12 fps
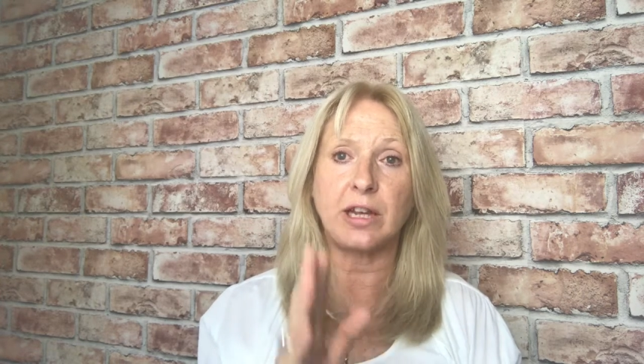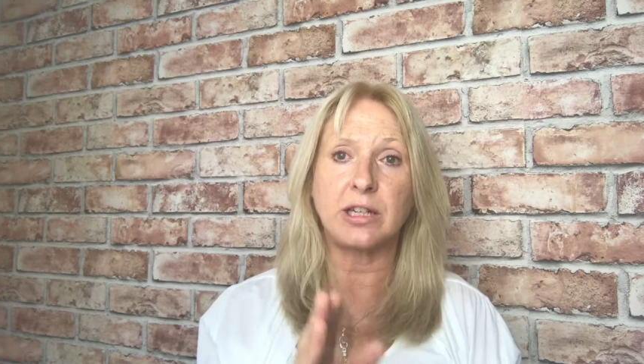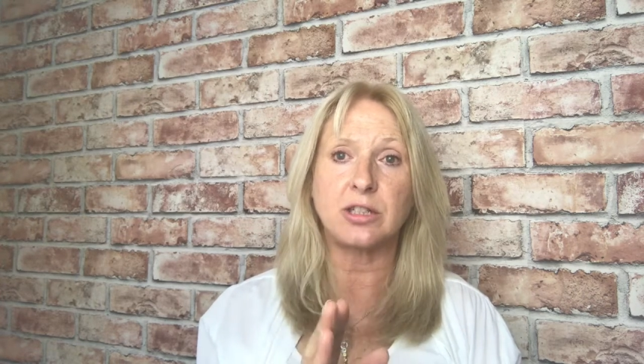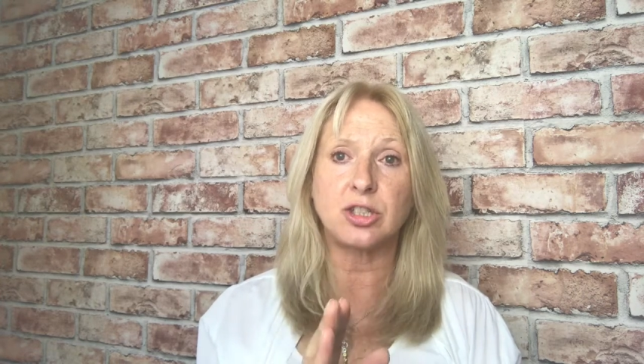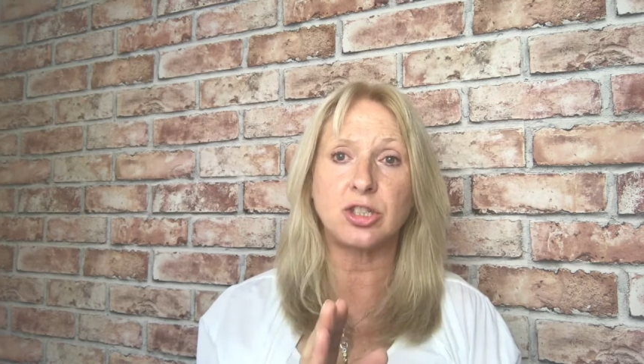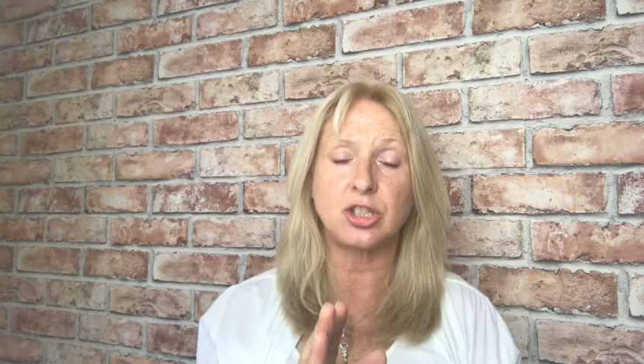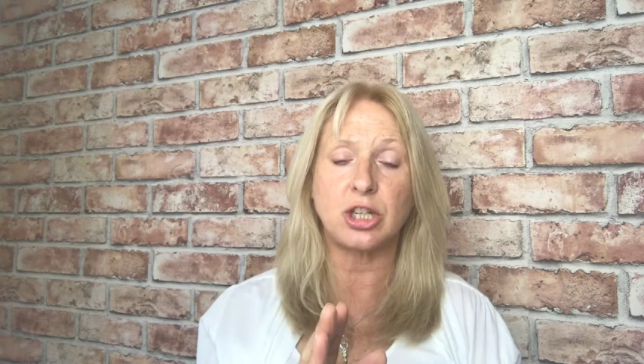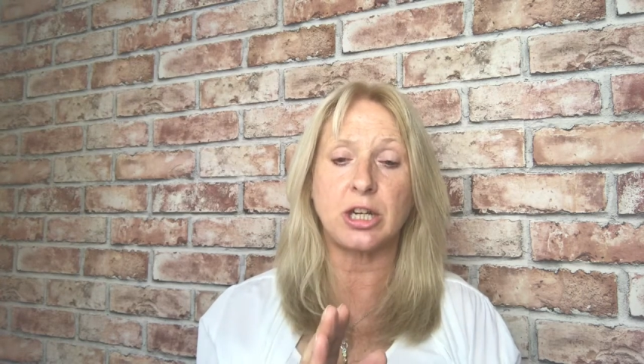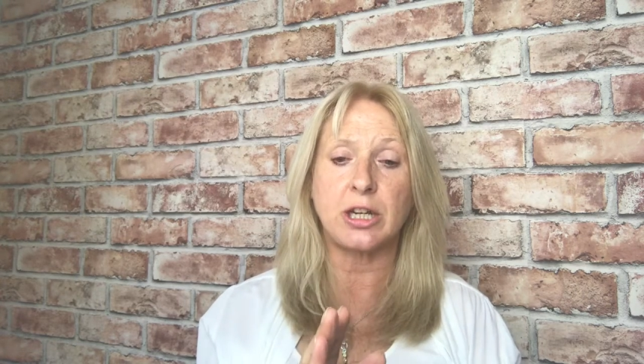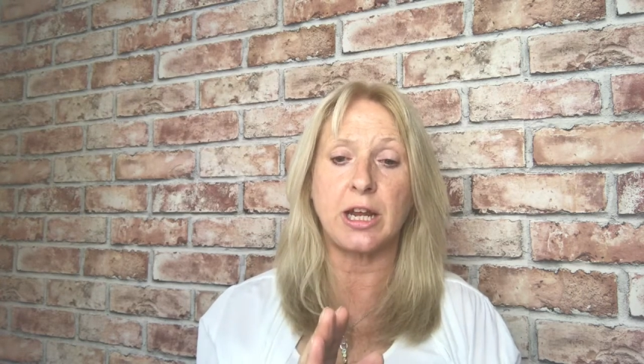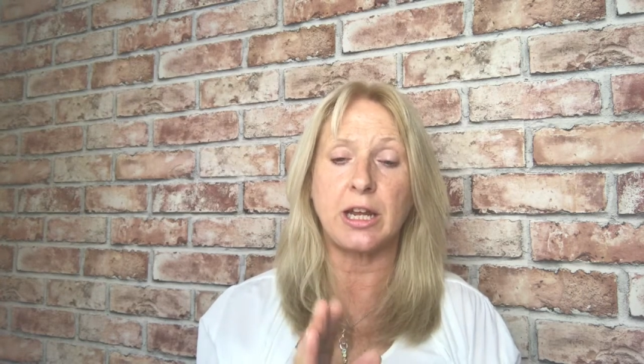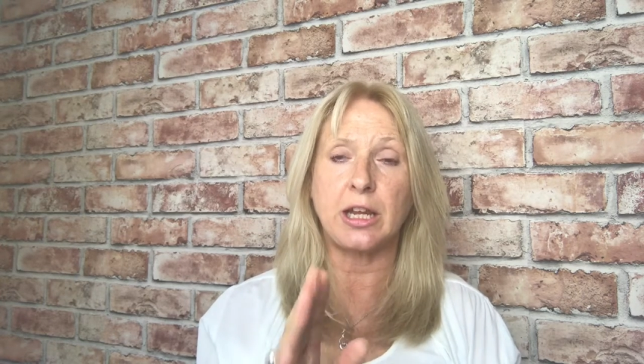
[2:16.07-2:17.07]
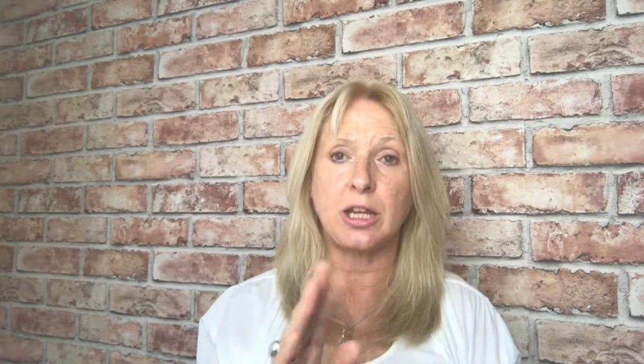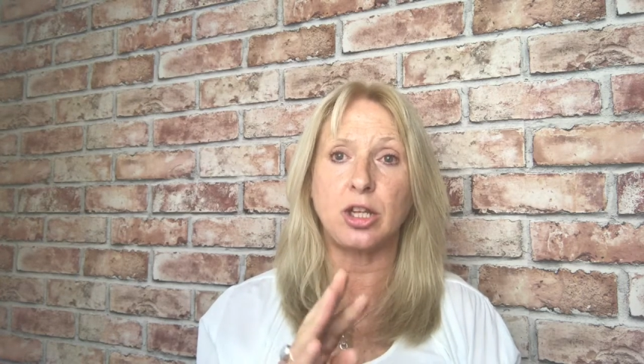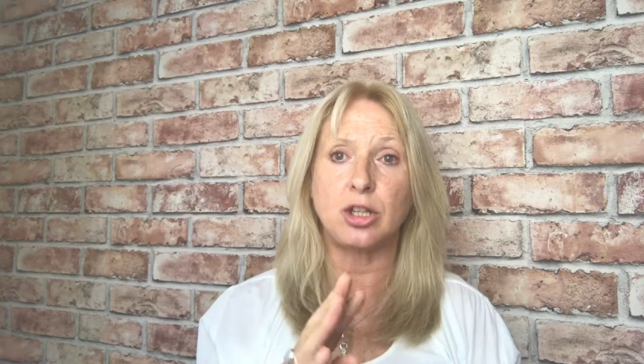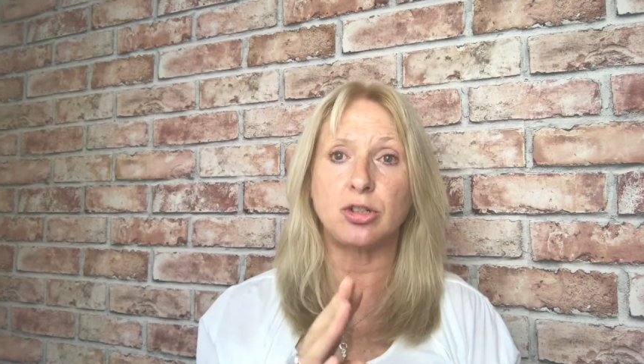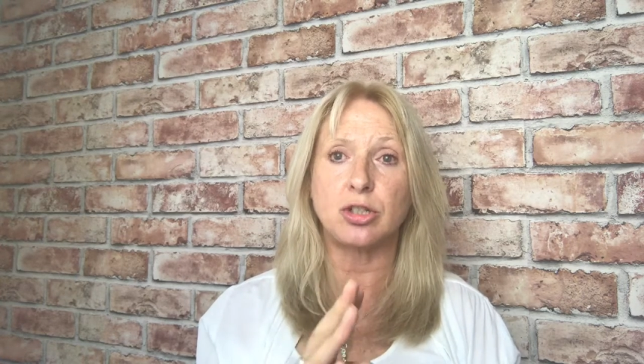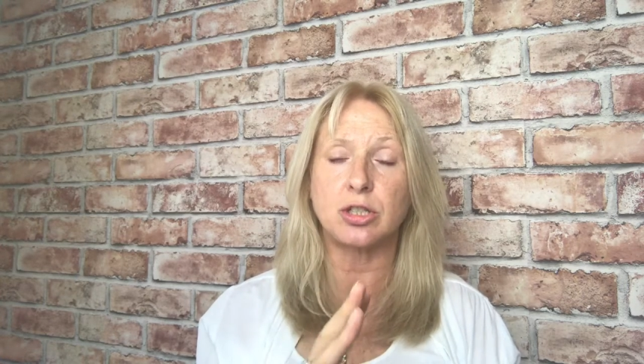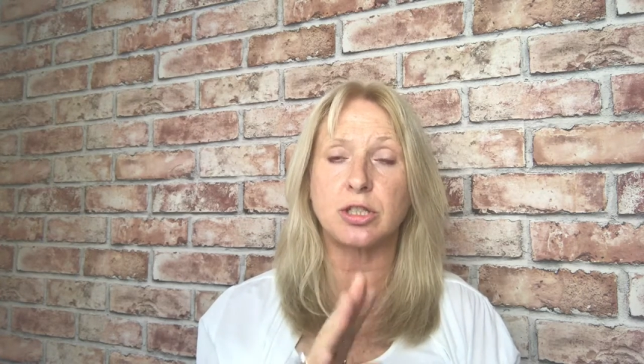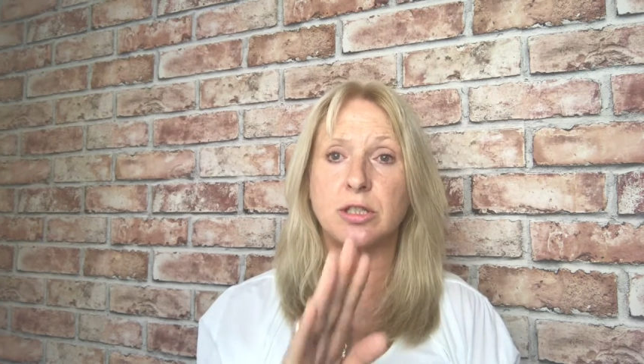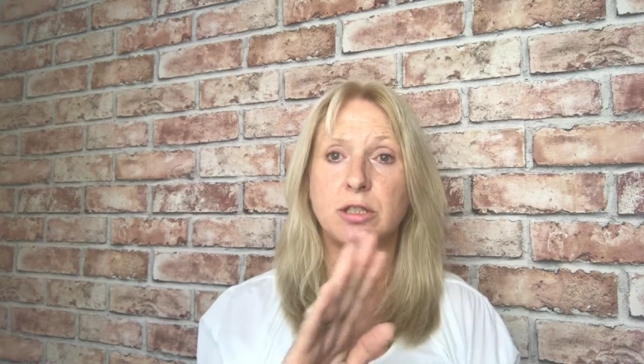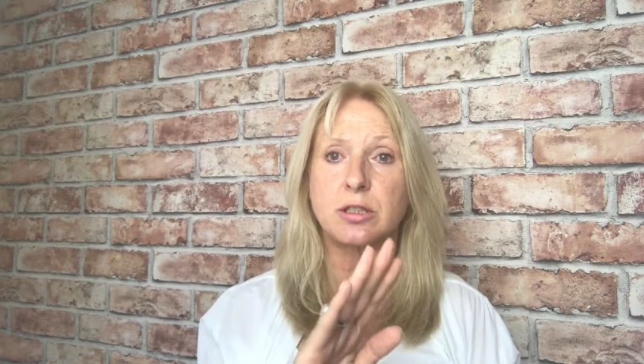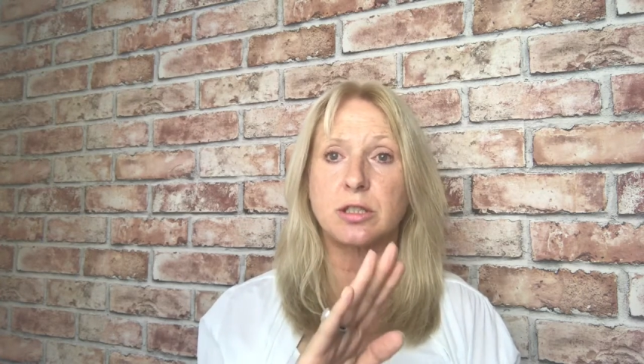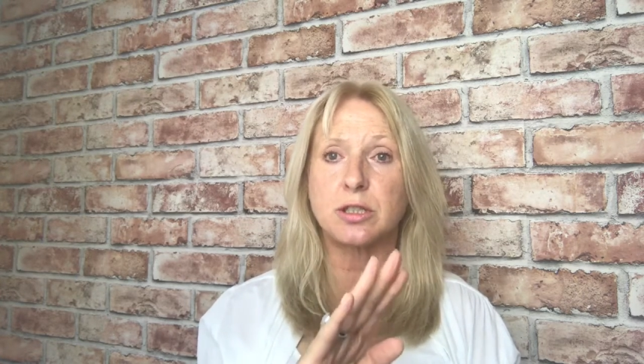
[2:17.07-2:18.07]
each journey you
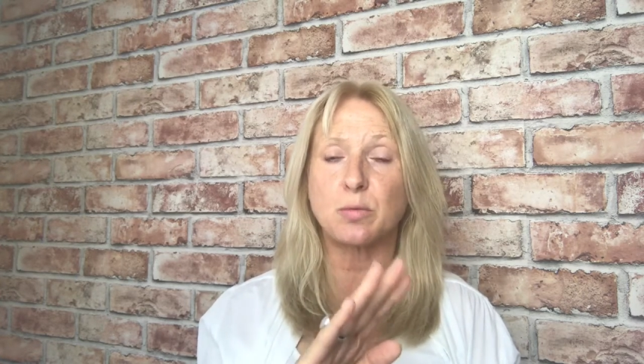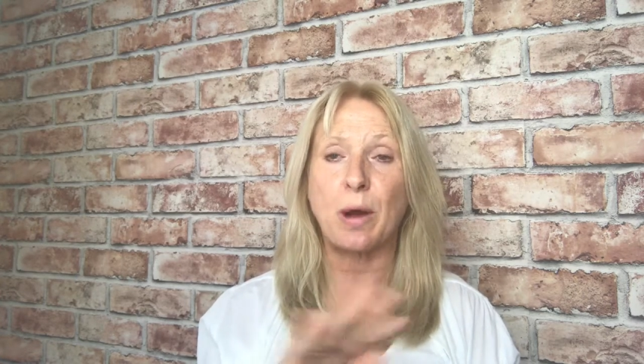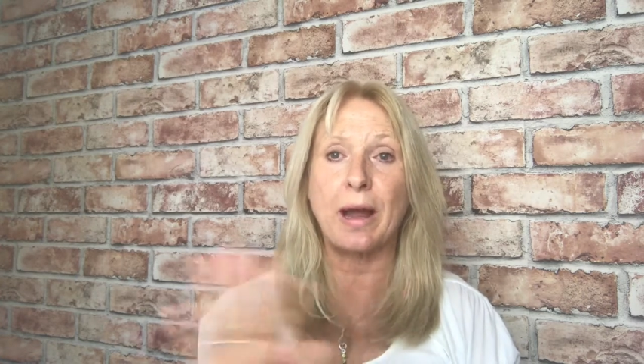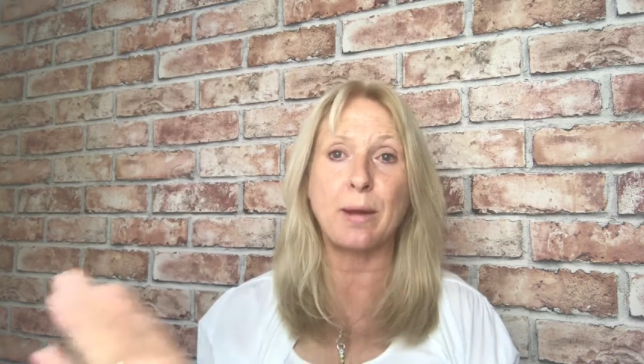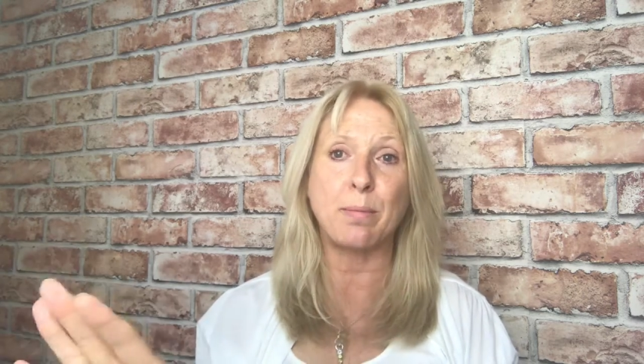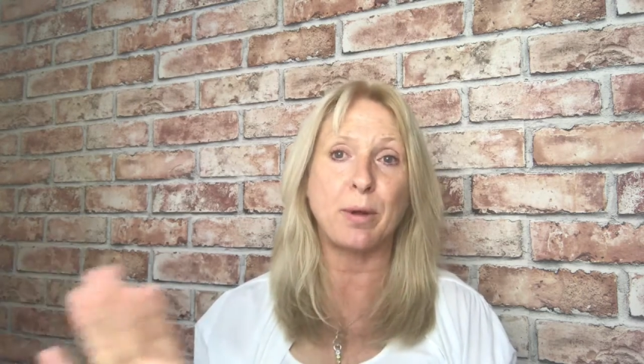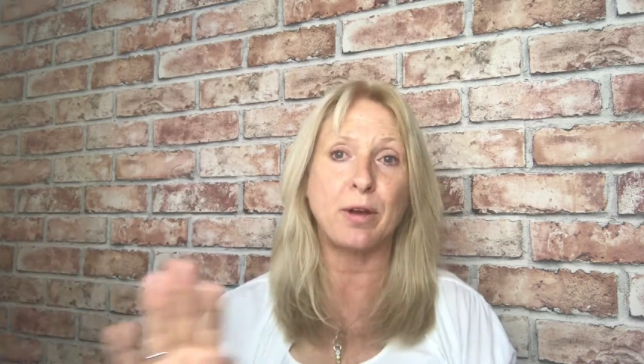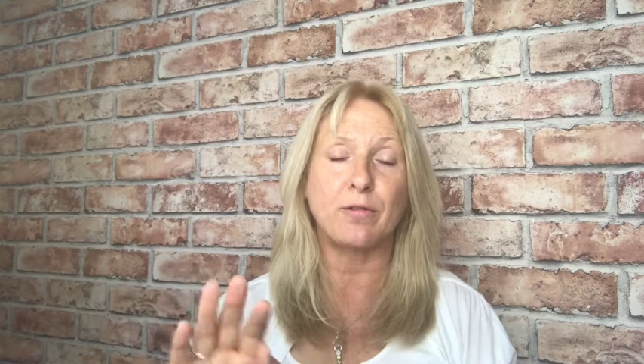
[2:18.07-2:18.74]
just swipe